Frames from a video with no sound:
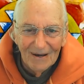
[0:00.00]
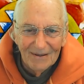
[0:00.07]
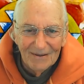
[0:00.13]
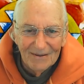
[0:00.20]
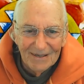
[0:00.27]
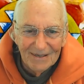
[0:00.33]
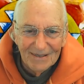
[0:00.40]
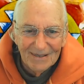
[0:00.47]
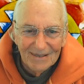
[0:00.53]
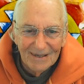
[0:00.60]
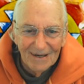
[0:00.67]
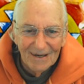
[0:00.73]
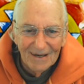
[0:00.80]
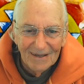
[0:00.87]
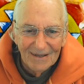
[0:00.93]
this
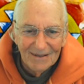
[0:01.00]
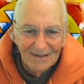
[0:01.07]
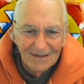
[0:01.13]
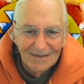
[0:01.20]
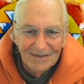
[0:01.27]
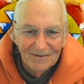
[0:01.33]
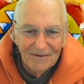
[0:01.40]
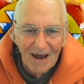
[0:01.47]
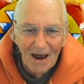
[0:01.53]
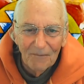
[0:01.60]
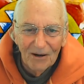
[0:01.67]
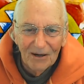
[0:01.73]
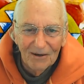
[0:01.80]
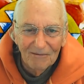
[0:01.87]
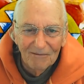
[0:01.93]

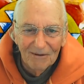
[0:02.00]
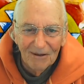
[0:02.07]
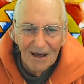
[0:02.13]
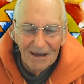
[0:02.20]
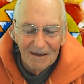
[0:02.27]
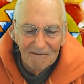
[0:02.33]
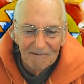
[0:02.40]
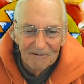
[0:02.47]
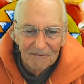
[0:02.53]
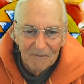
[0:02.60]
fabric of life.